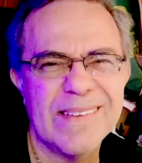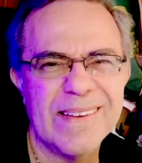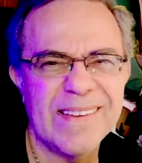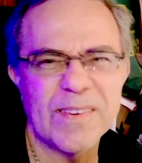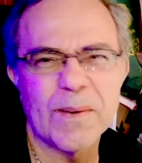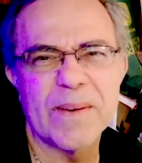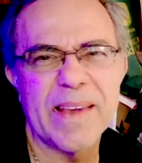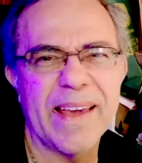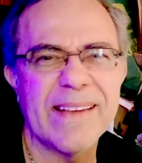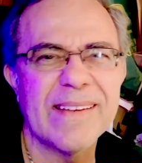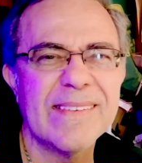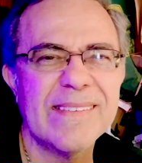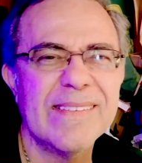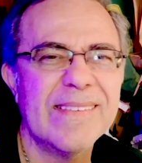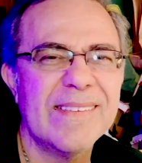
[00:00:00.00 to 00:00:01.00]
it's okay.
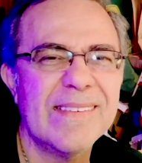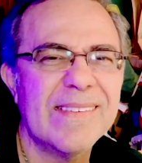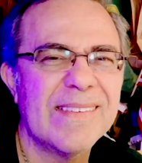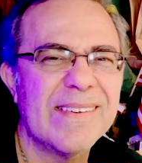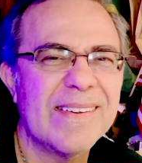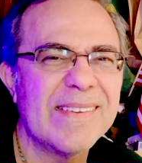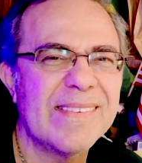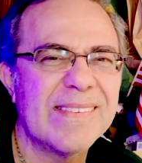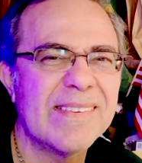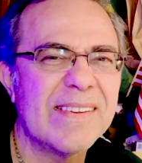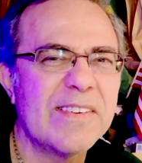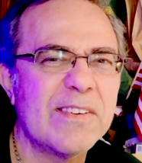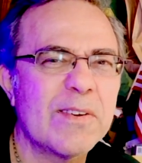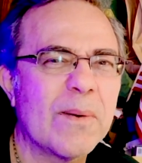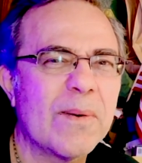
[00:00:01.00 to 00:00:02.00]
It's
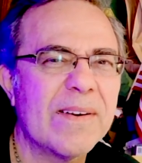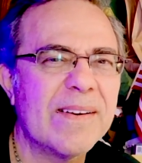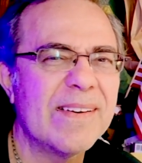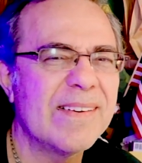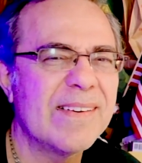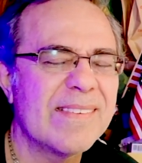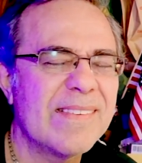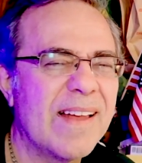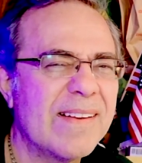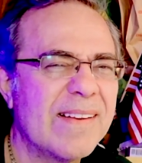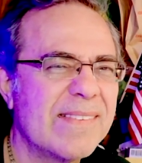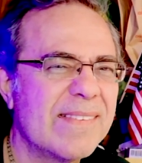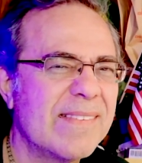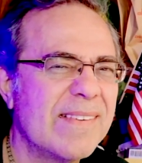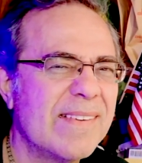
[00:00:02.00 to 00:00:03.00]
short and it's not
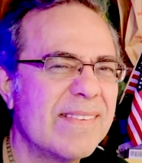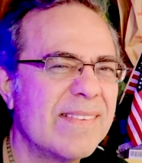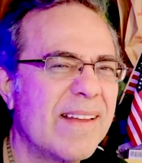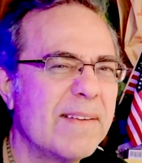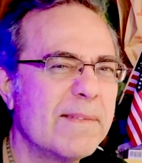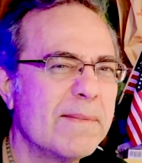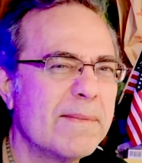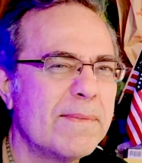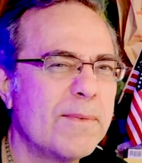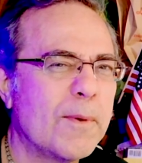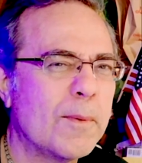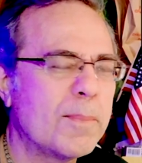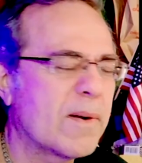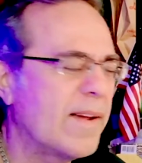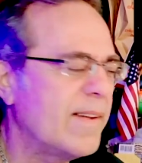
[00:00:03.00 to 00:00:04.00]

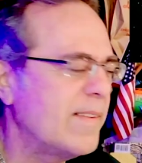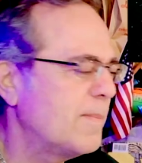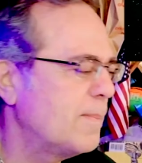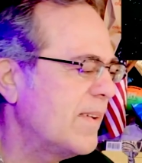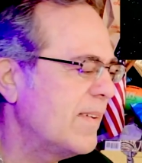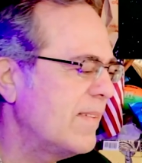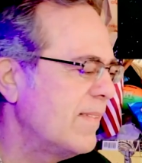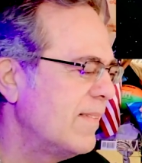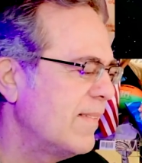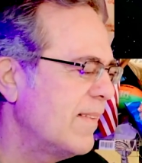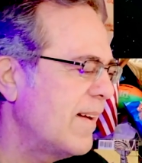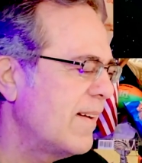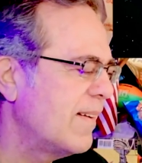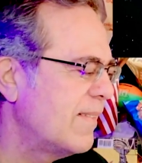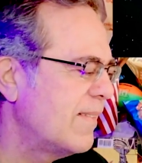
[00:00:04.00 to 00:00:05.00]
full price, but I
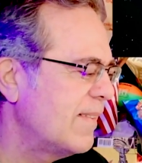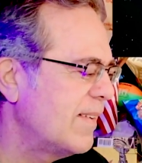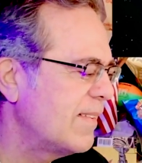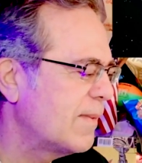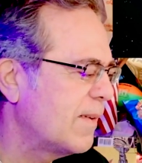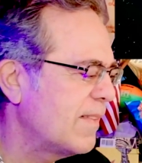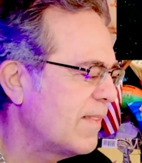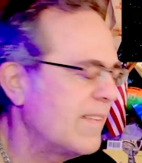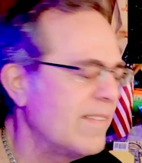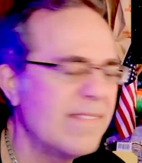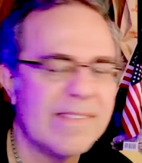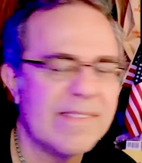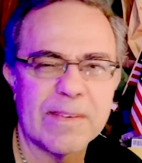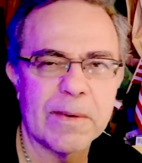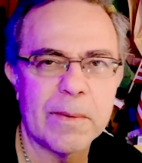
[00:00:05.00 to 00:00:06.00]
don't know, it's worth it.
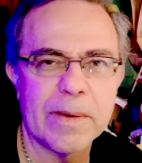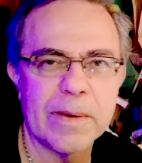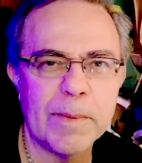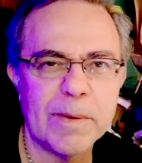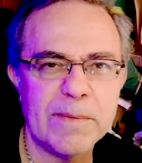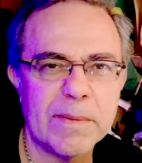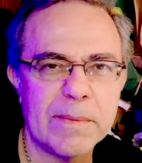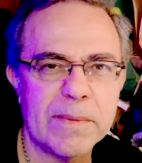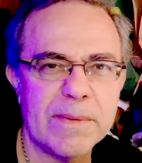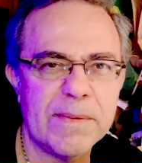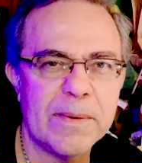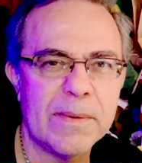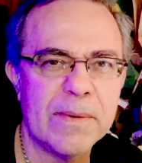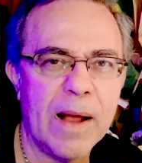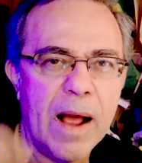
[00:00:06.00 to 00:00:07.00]
Just a quick movie
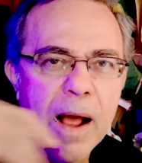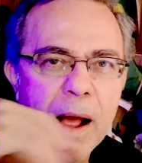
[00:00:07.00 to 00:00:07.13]
review.